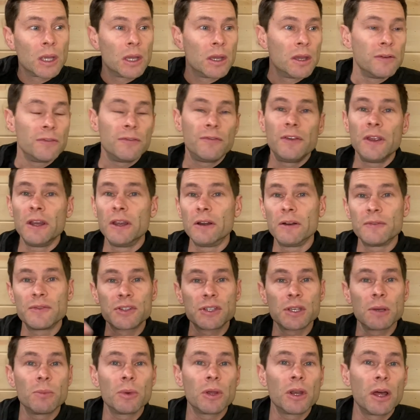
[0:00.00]
Fear of
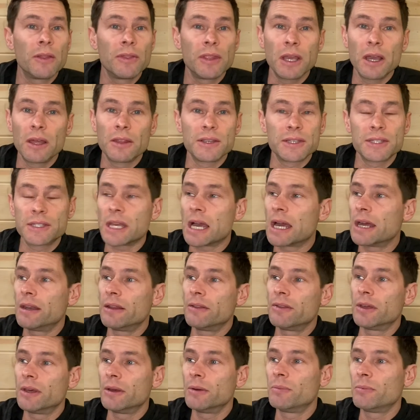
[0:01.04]
someone on the other side of
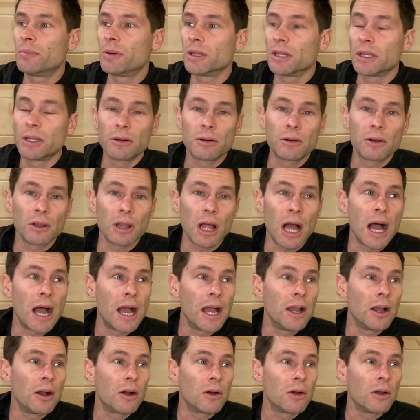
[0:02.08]
the political
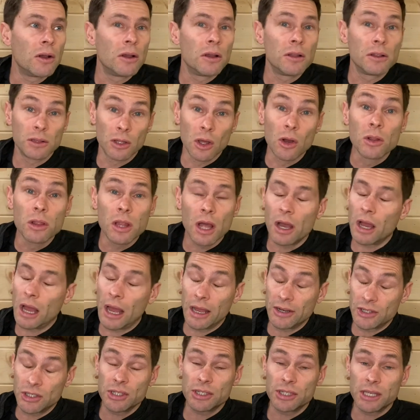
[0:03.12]
aisle.
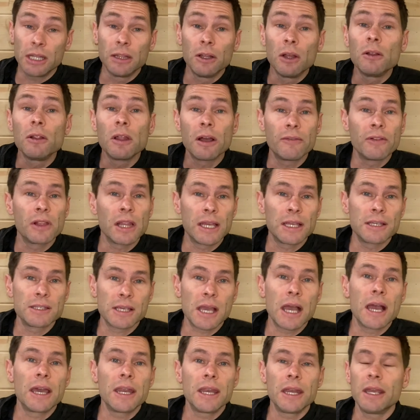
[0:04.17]
Low-level
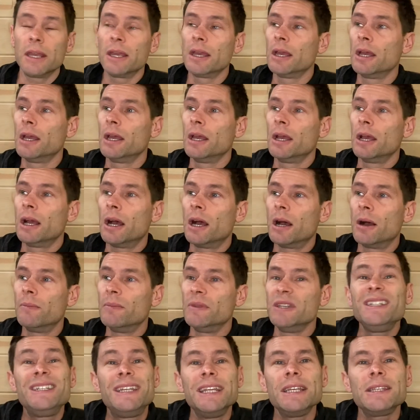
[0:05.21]
anxiety.
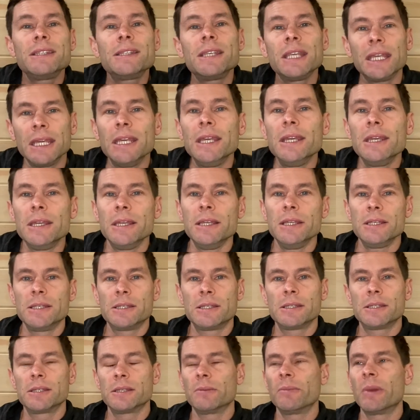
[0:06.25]

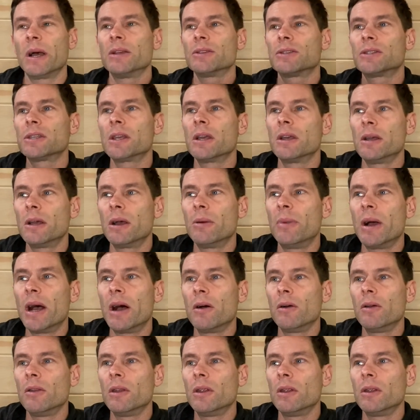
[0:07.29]
Dis-ease
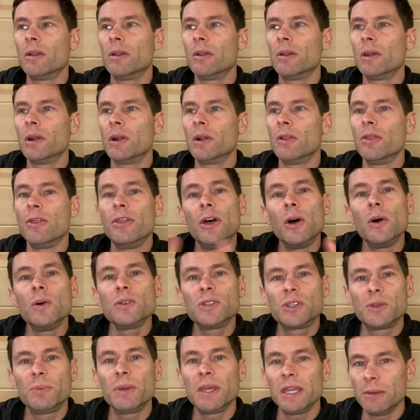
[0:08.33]
about
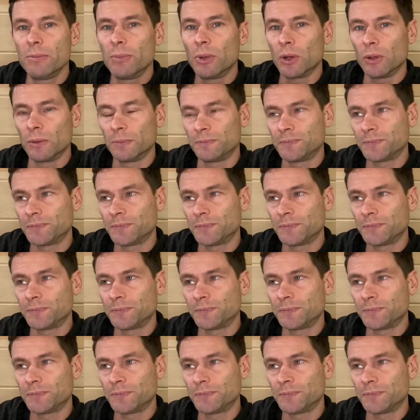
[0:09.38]
those people.